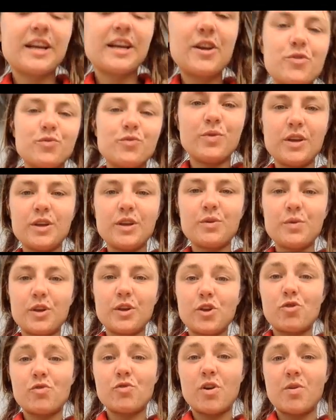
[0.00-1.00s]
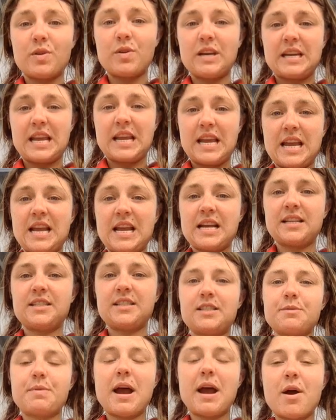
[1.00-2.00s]
can really, really grow and enhance
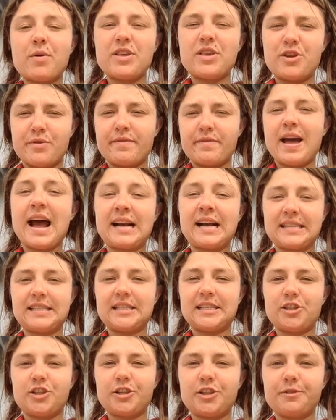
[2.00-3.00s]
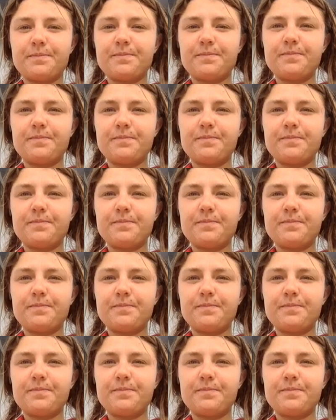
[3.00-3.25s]
the power that you have access to.